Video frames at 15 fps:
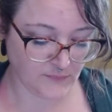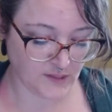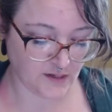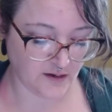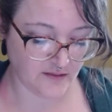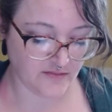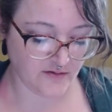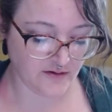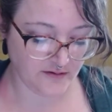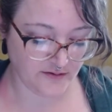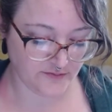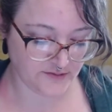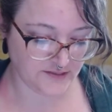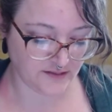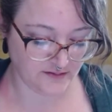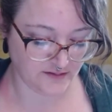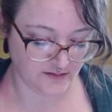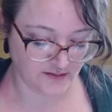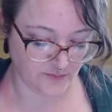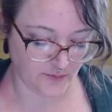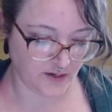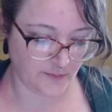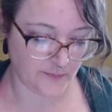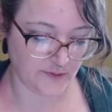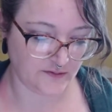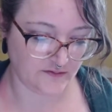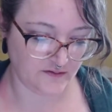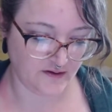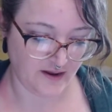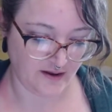I thought you said that they were coming
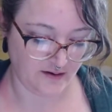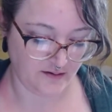today.